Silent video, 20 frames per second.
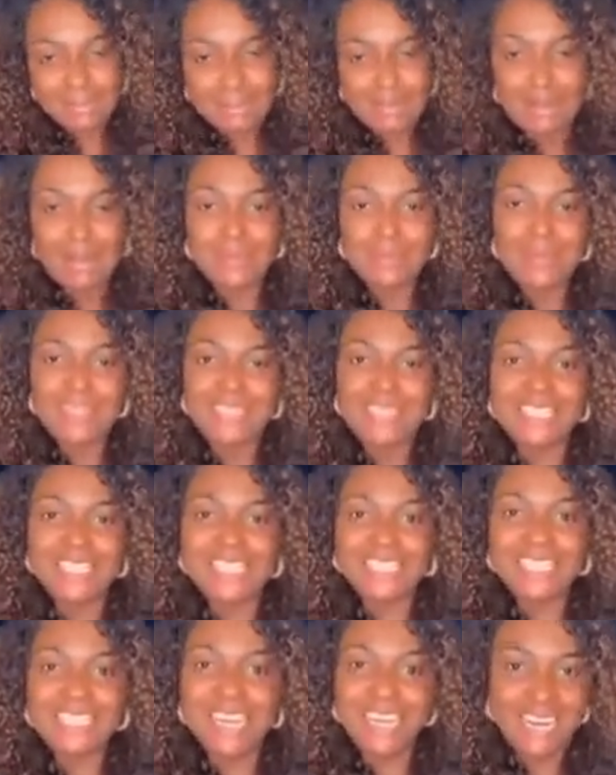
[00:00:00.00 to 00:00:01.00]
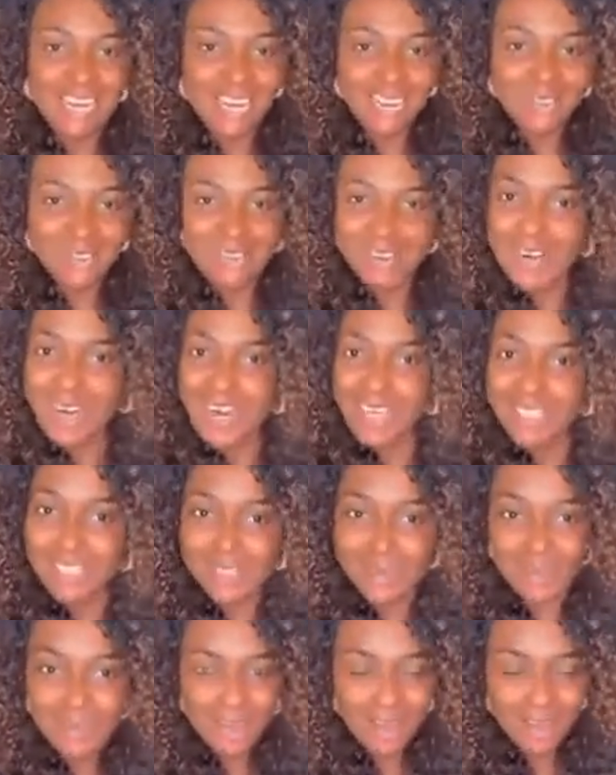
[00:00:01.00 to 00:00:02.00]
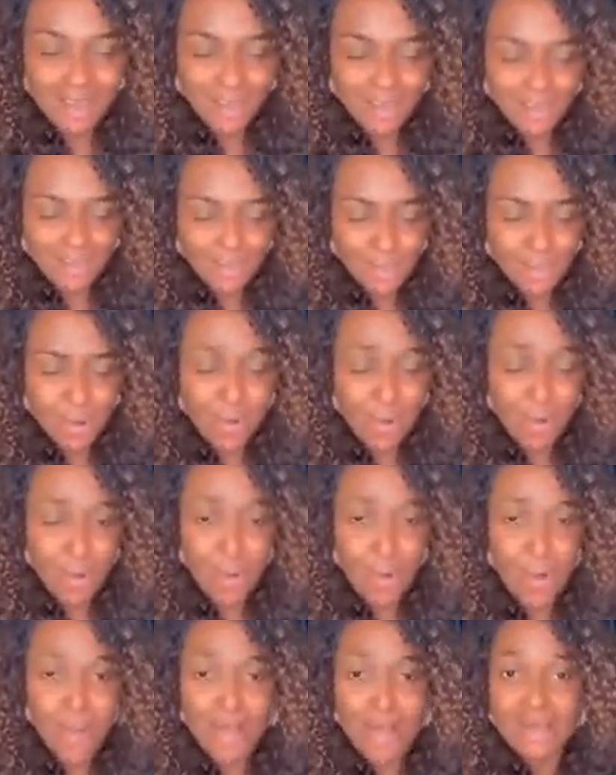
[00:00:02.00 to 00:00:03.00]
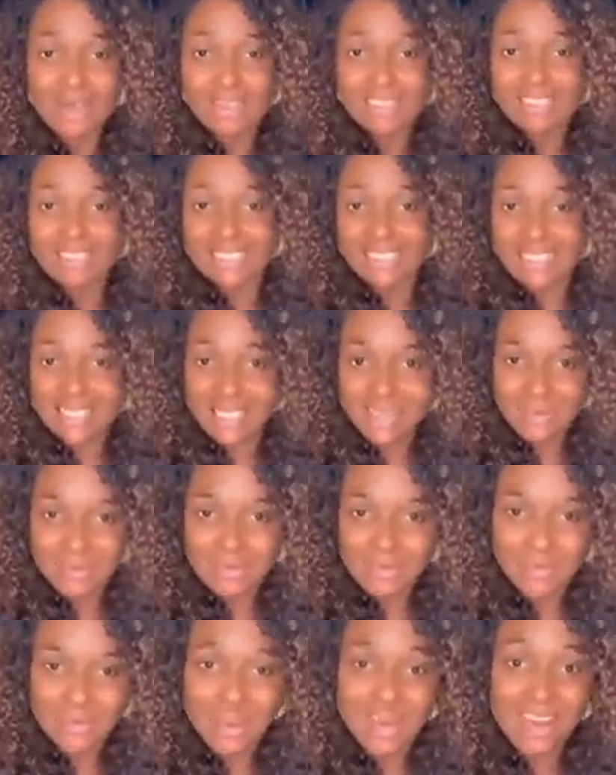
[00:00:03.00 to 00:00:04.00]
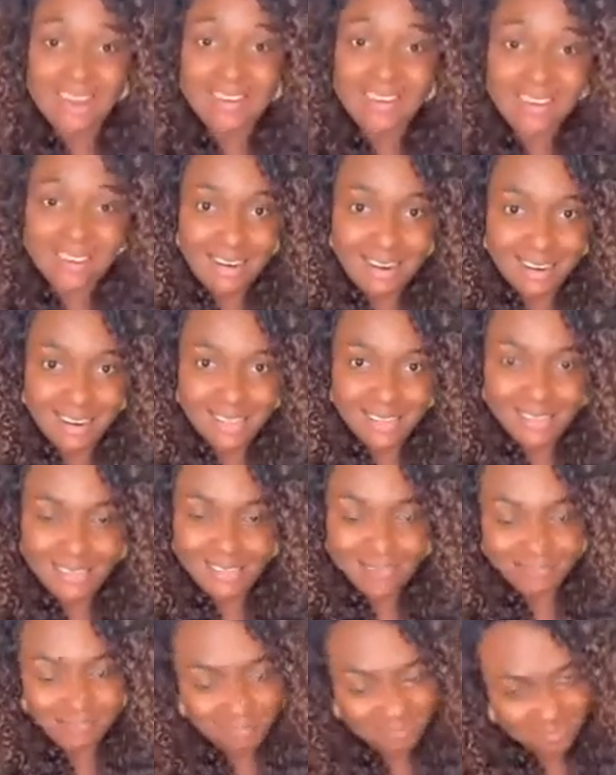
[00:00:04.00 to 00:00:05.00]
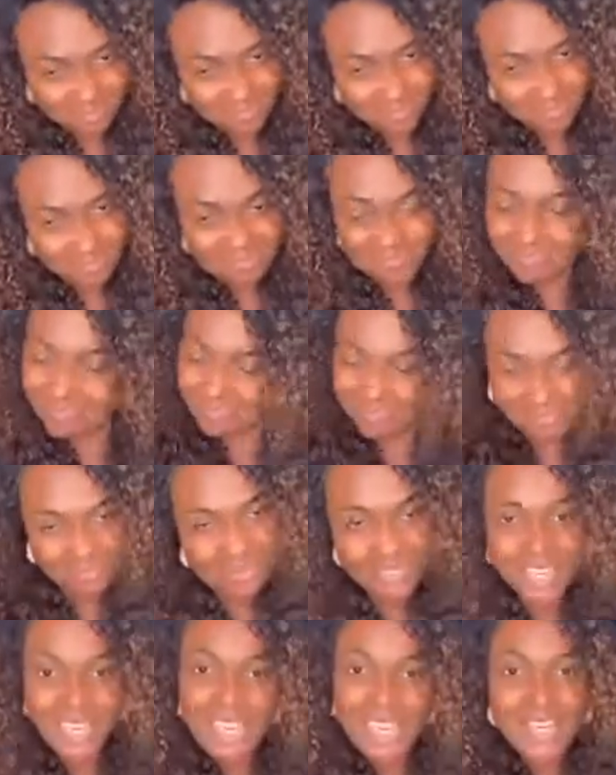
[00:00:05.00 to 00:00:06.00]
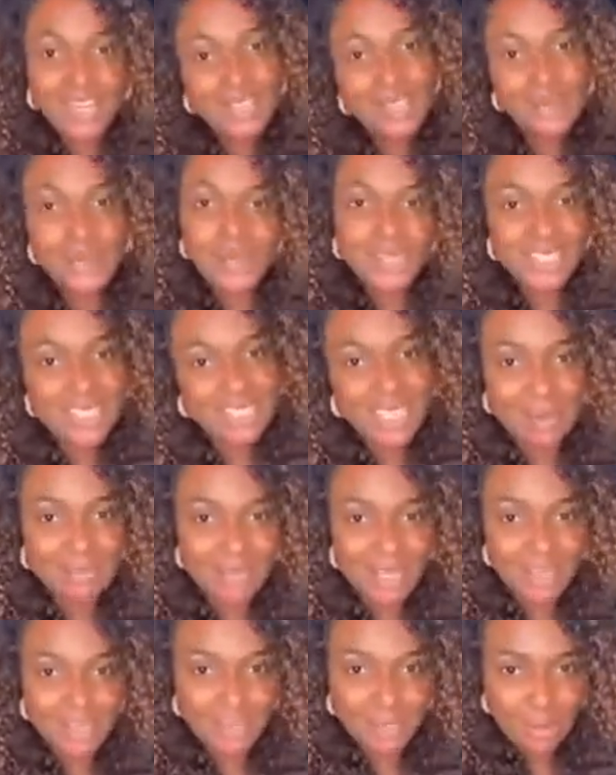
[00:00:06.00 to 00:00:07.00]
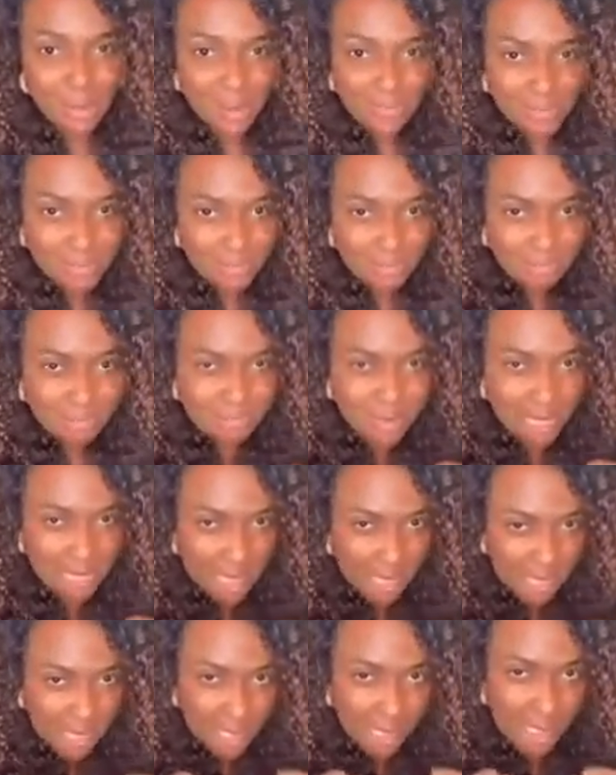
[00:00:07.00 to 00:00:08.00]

So I met this guy, very handsome guy, tall, slim, and dark. You know, it's them that used to have the big